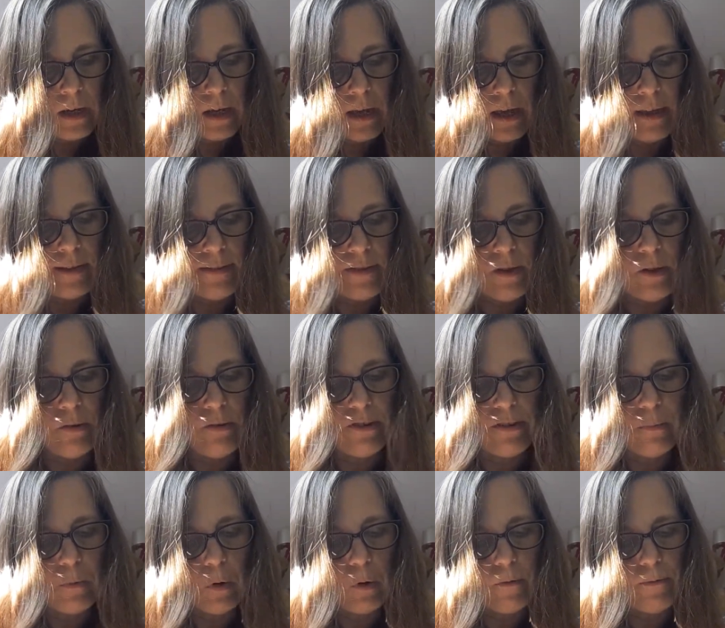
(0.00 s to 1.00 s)
It's too
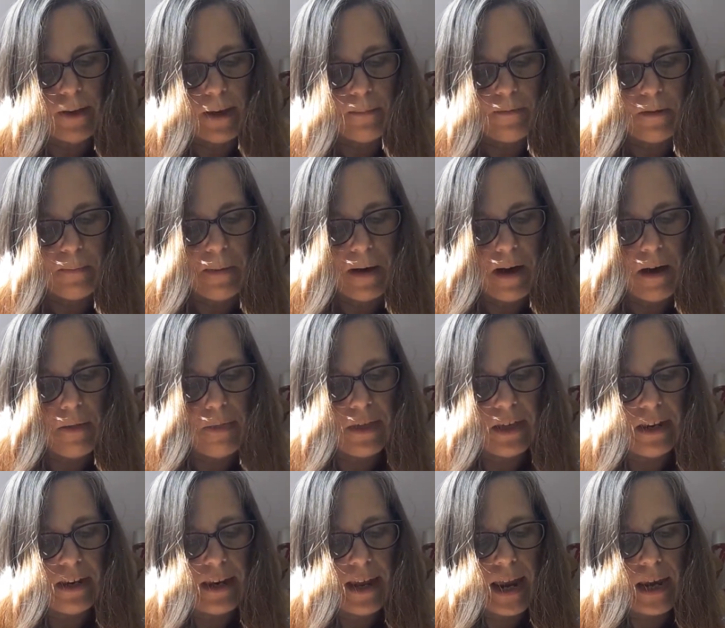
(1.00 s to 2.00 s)
small for him to bath
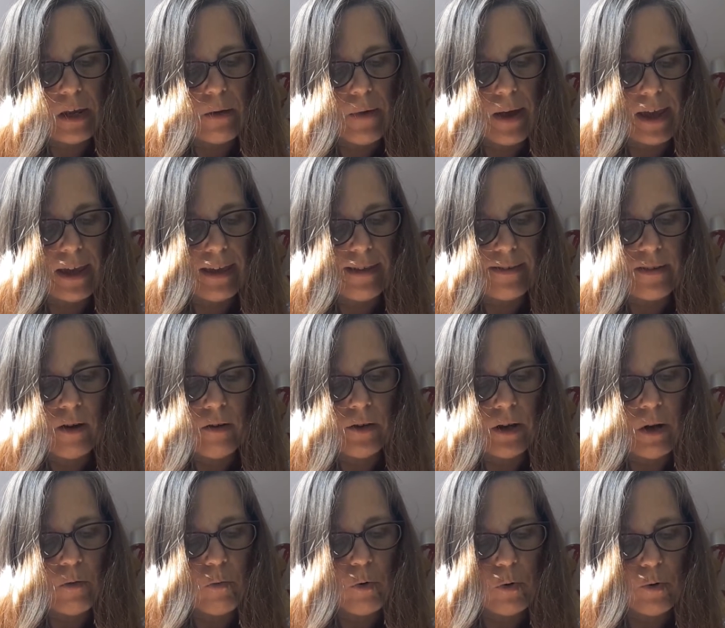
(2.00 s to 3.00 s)
in, and anyway, he's got
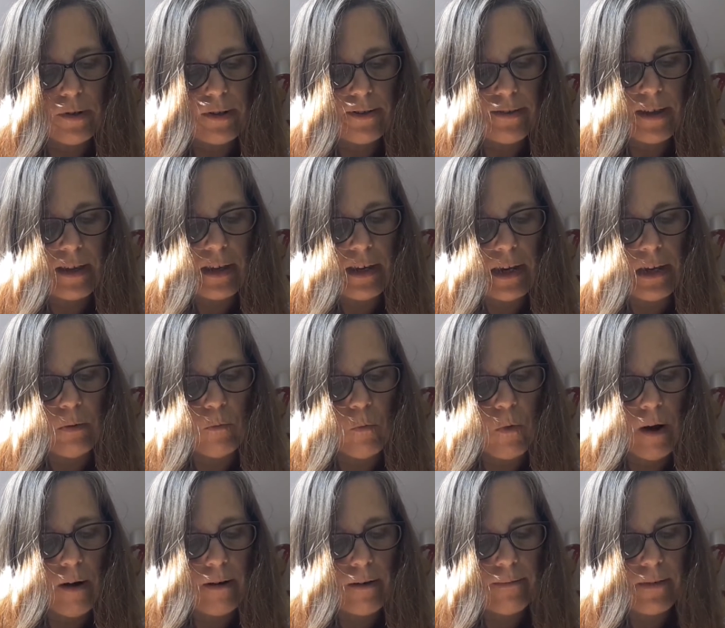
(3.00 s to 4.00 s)
no water, so you needn't
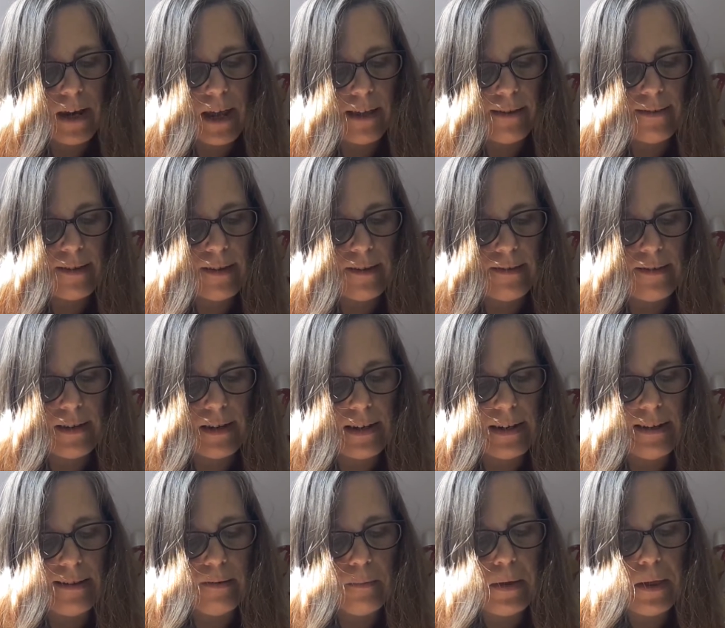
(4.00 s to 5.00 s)
worry, Vanessa, said
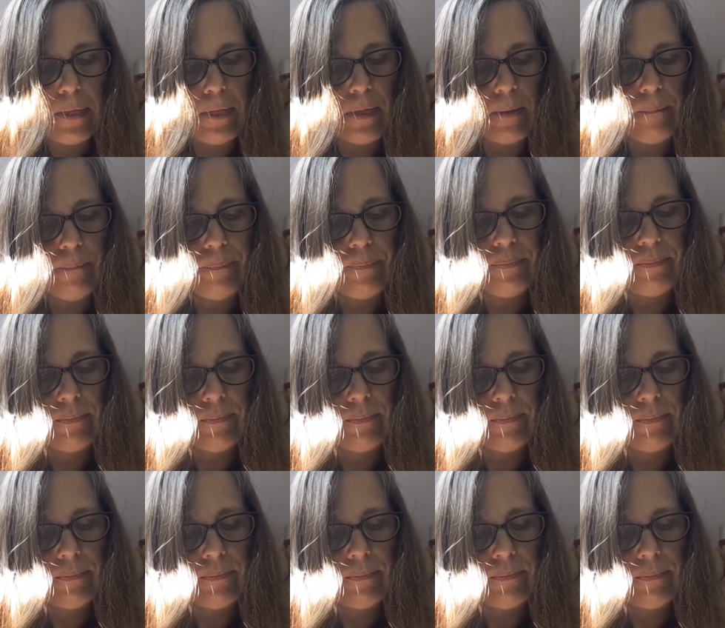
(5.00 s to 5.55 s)
Elizabeth.